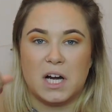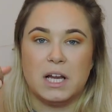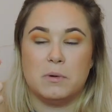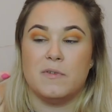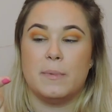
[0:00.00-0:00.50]

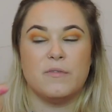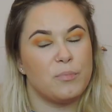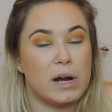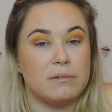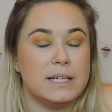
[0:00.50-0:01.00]
colour with a bit of
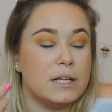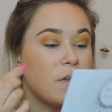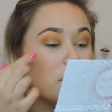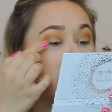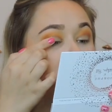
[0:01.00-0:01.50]
brown in it, if
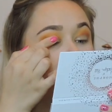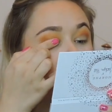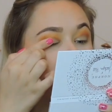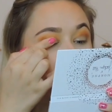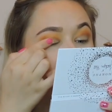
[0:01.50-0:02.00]
that makes
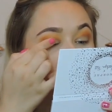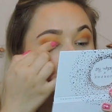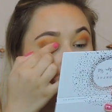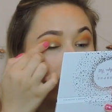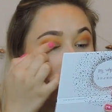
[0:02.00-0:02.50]
sense.
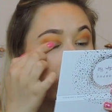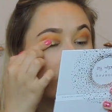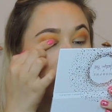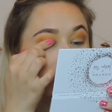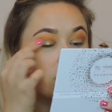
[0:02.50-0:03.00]
Place
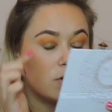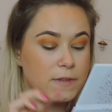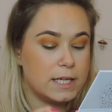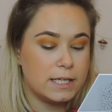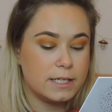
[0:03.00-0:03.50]
that on
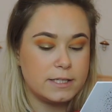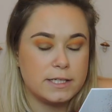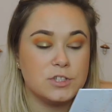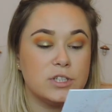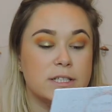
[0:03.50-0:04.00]
the lid,
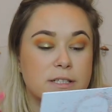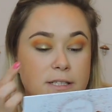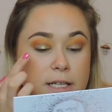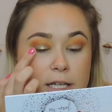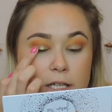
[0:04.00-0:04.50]
and as you can
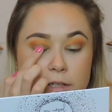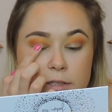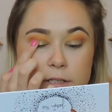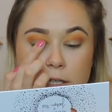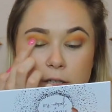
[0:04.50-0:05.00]
see, it
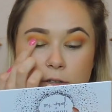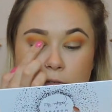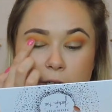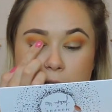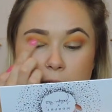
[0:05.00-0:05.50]
looks like a
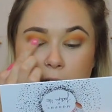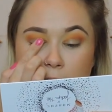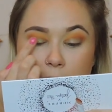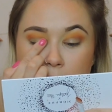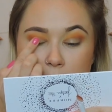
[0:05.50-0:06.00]
greeny
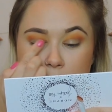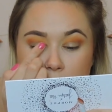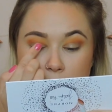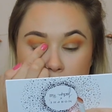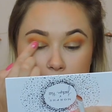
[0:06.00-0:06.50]
colour.
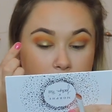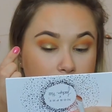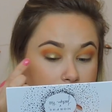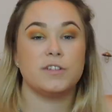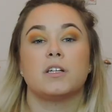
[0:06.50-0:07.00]

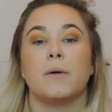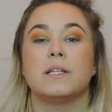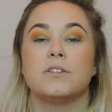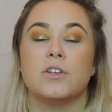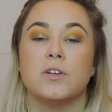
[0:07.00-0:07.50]
Just
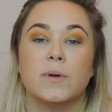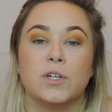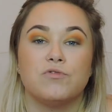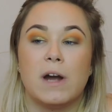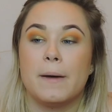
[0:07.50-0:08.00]
going to
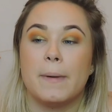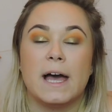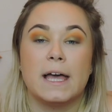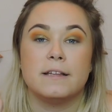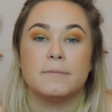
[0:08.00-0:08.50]
grab
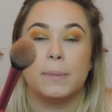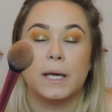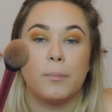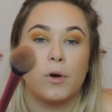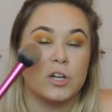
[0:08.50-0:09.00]
a
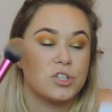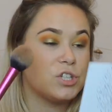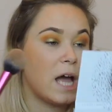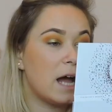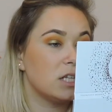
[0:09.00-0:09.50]
bigger
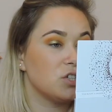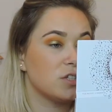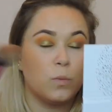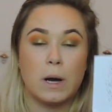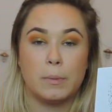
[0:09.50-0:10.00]
brush and
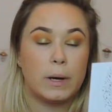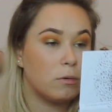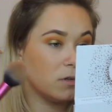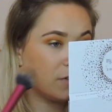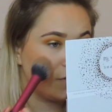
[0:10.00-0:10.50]
just wipe away
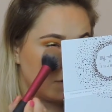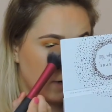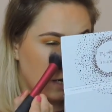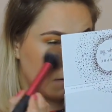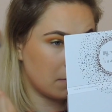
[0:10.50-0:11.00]
all of the
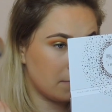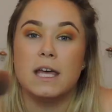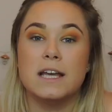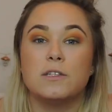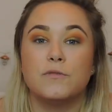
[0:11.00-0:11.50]
fallout.
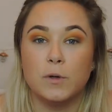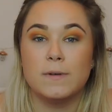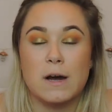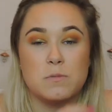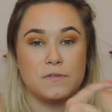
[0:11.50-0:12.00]
There is
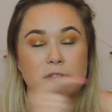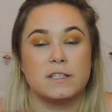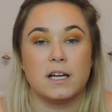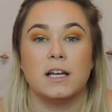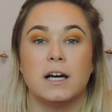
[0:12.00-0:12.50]
fallout with
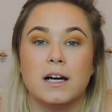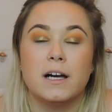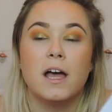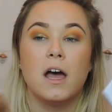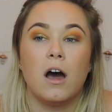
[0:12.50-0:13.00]
this
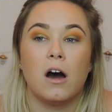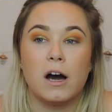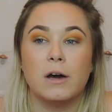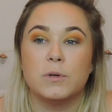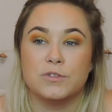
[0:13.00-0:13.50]
colour.
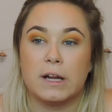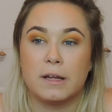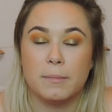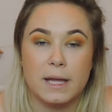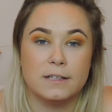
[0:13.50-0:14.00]
I would
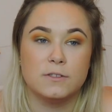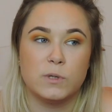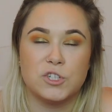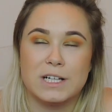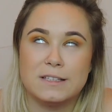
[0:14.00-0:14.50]
recommend,
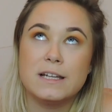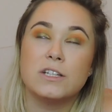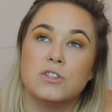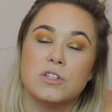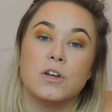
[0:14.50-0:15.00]
which I
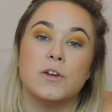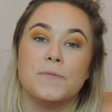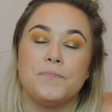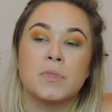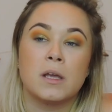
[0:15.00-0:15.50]
didn't
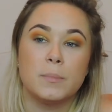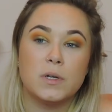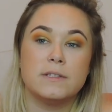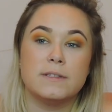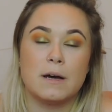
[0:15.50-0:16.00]
do,
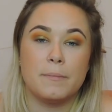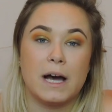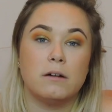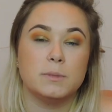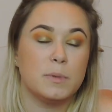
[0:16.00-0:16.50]
putting down
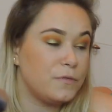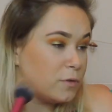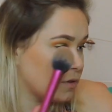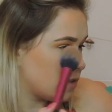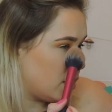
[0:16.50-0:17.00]
powder
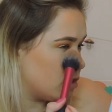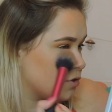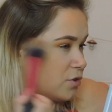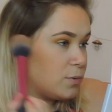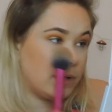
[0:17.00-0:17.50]
before so you can
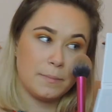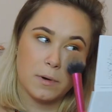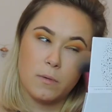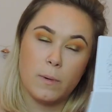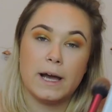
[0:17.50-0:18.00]
just sweep
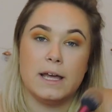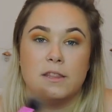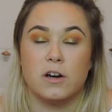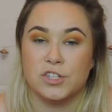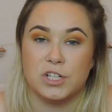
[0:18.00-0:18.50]
away
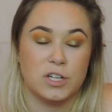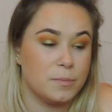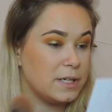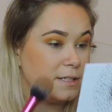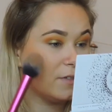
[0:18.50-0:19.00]
the eyeshadow
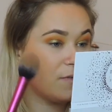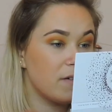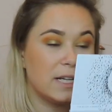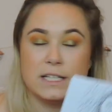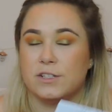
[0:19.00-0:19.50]
because it's
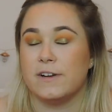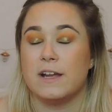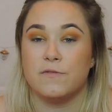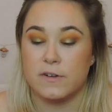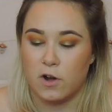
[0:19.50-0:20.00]
very glittery
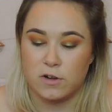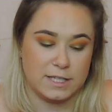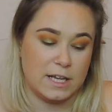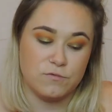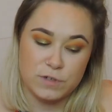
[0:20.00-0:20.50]
and very hard
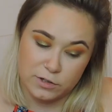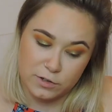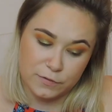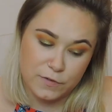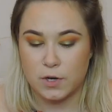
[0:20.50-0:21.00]
to get rid
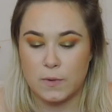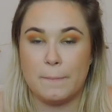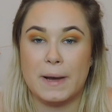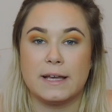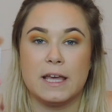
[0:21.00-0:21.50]
of. Go
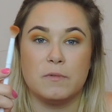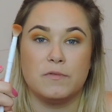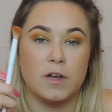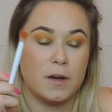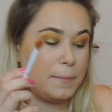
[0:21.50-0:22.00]
back in
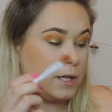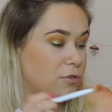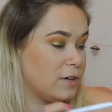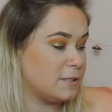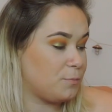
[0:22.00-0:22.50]
with the big
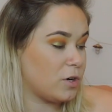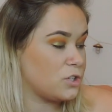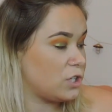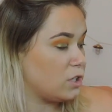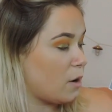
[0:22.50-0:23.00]
crease
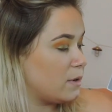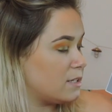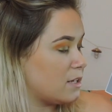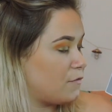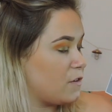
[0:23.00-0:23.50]
brush and go
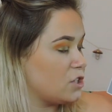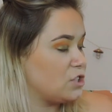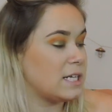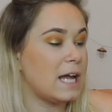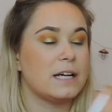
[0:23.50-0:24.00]
into that first
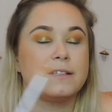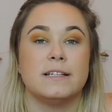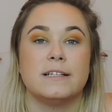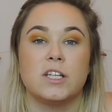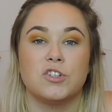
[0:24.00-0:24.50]
shade
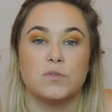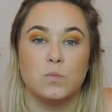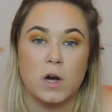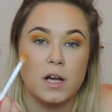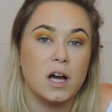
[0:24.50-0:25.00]
Access and just
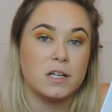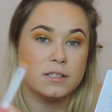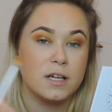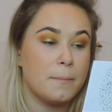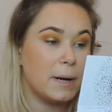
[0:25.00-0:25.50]
work
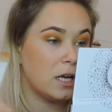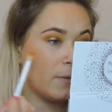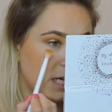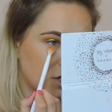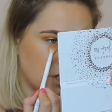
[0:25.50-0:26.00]
under my
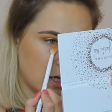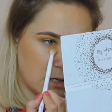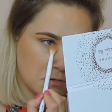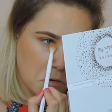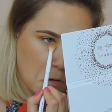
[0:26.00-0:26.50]
lower lash line.